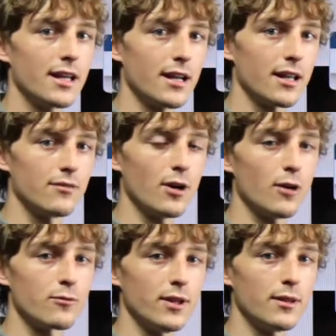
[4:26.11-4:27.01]
getting
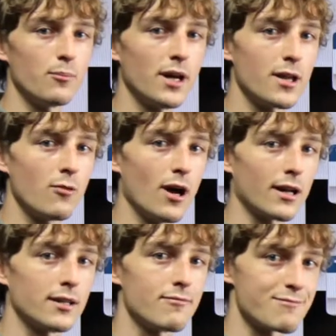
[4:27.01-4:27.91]
involved in the Buddy
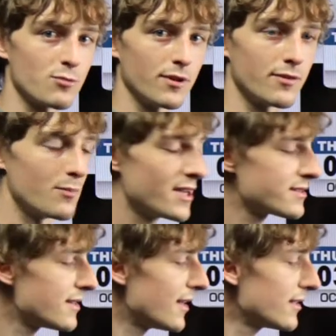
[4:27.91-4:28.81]
Walk is one of the
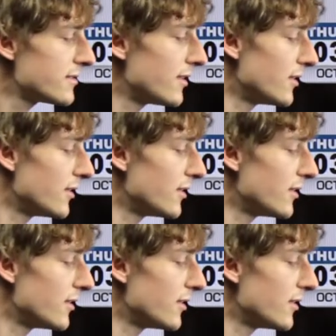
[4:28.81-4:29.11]
best things